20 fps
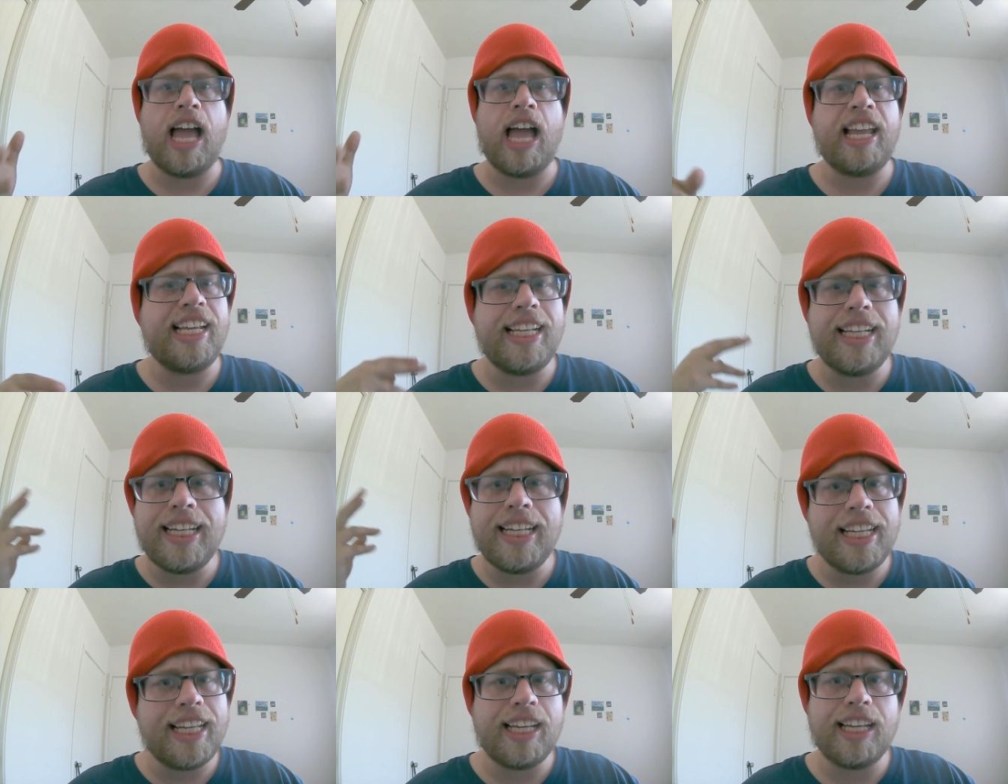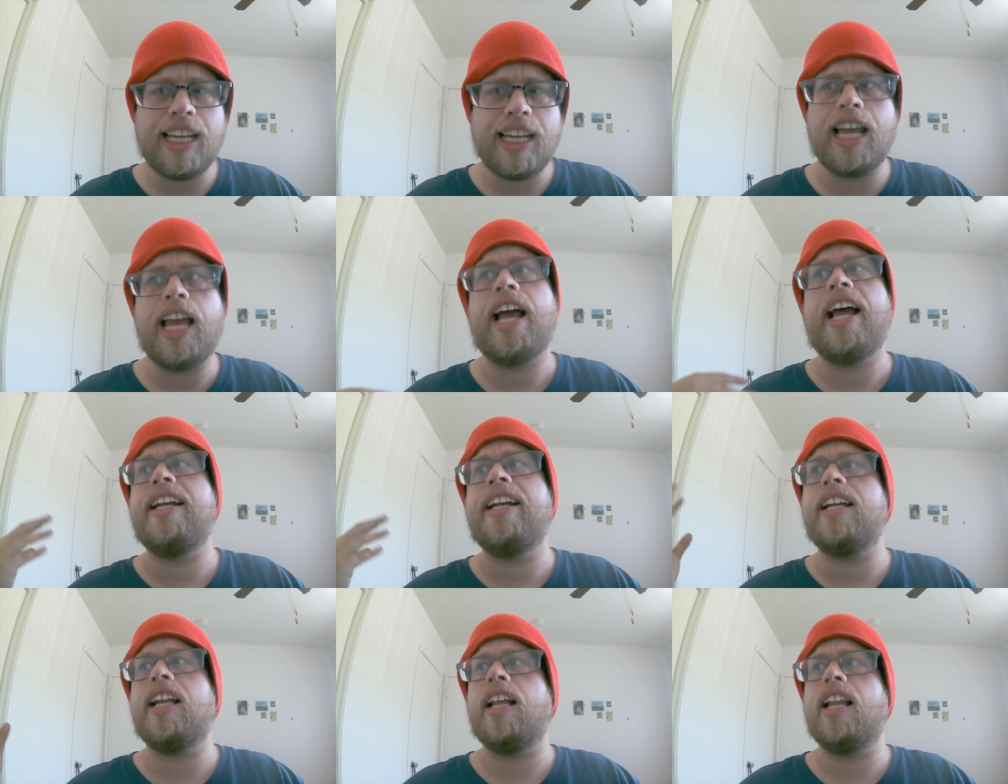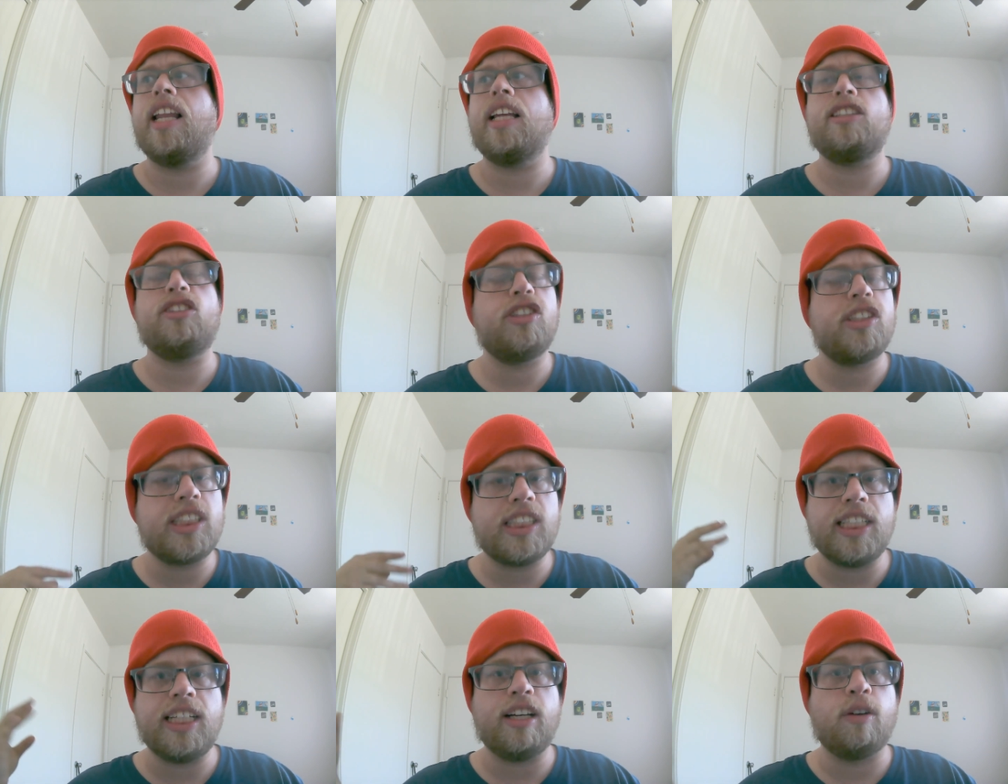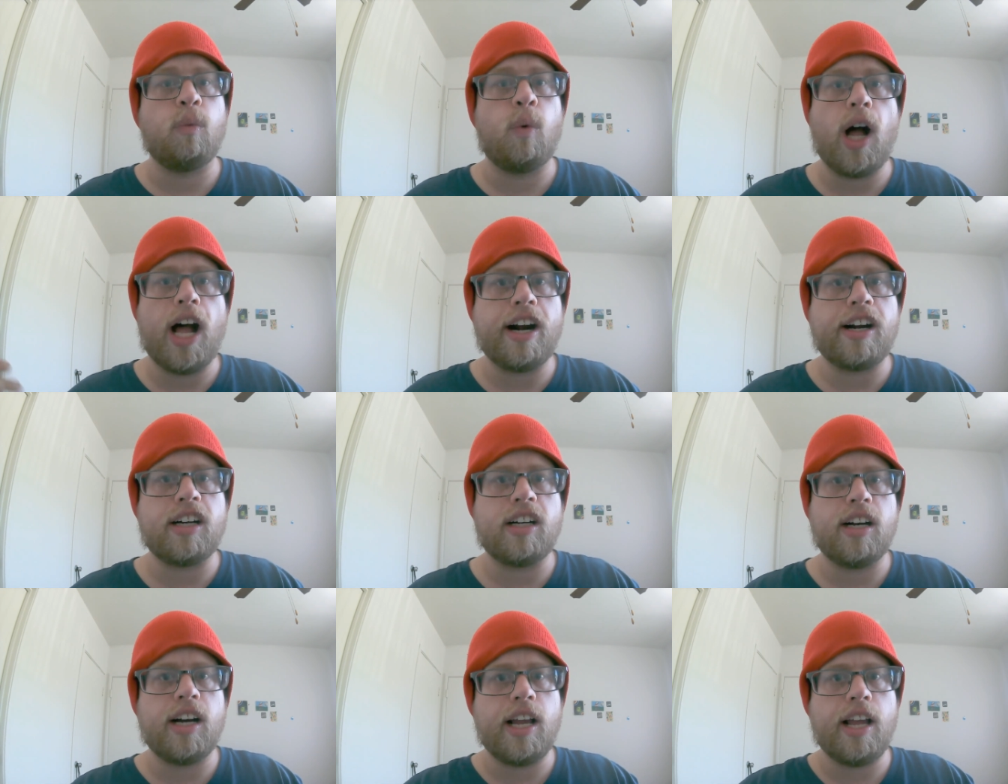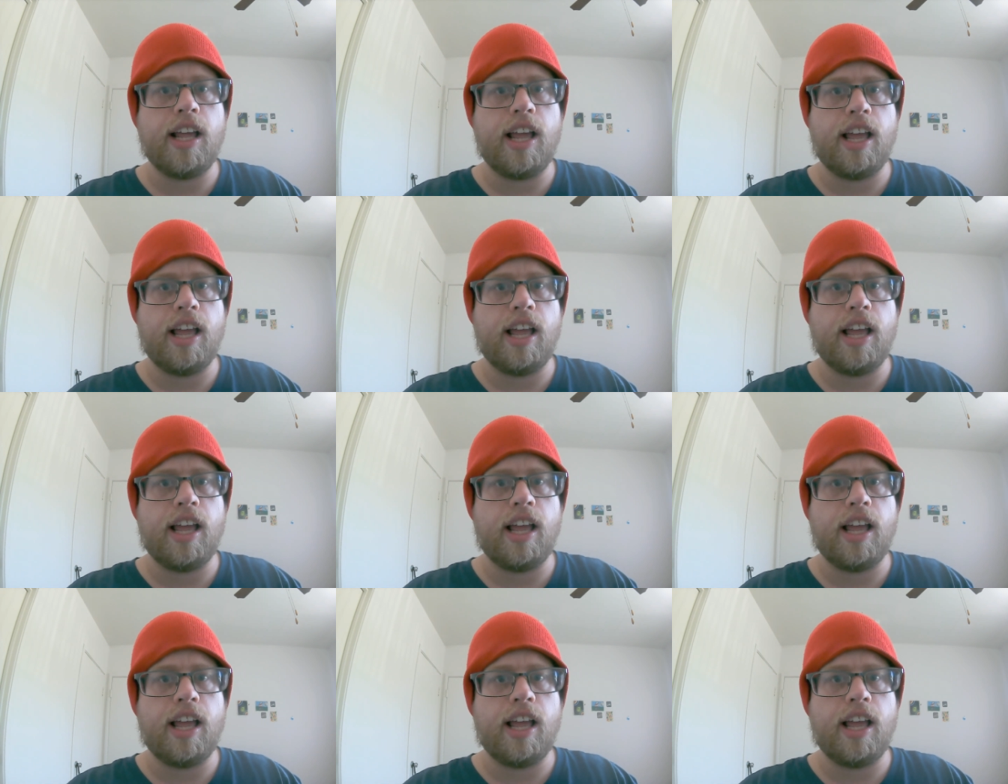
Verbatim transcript: heating and electricity and water